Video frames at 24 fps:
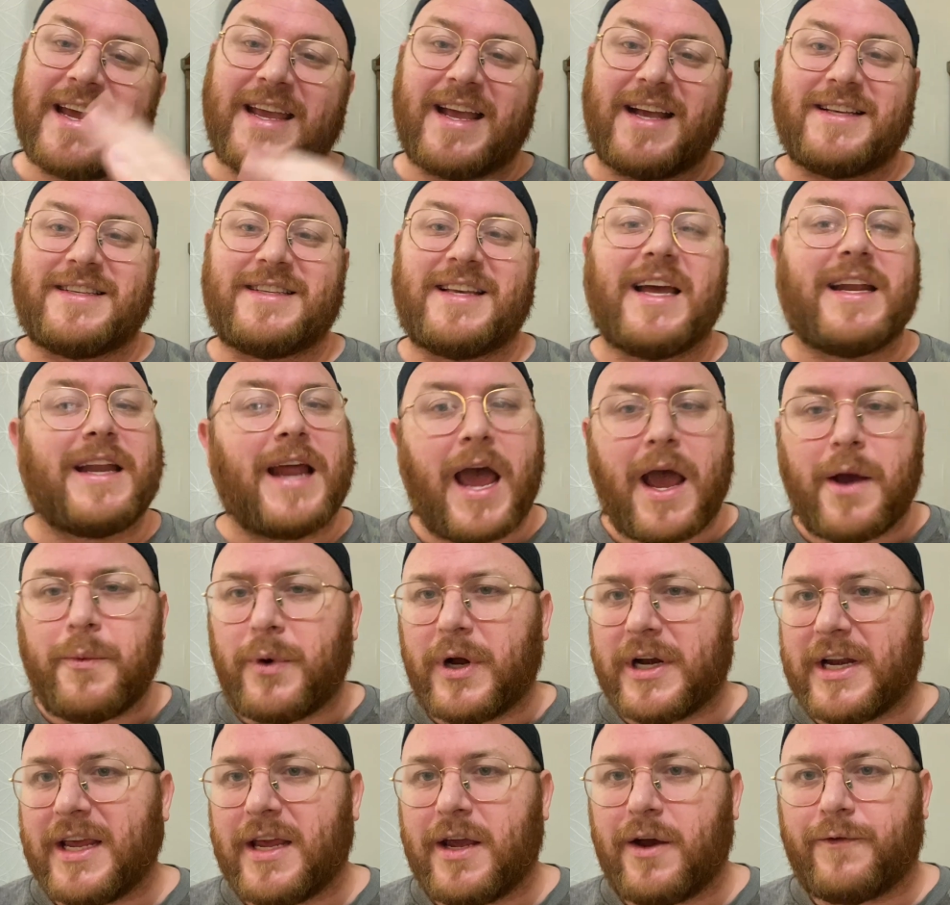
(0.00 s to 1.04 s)
I said, I
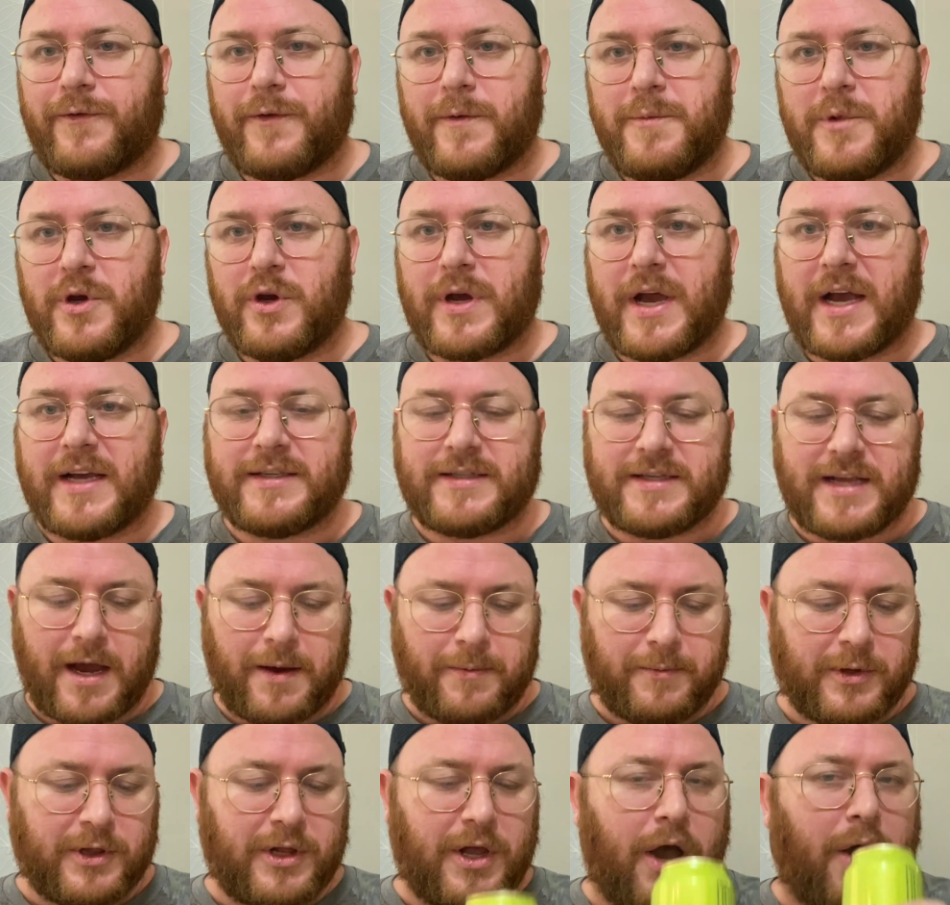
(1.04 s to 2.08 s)
want to hear from you guys
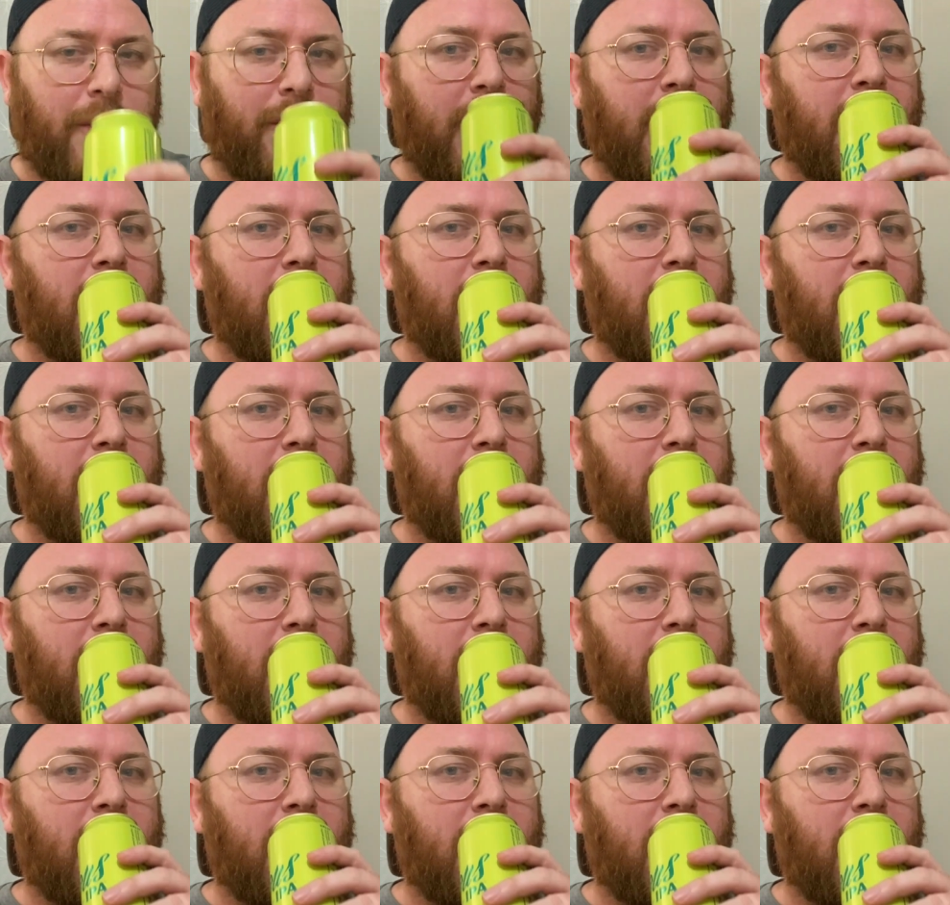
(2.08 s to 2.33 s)
down below.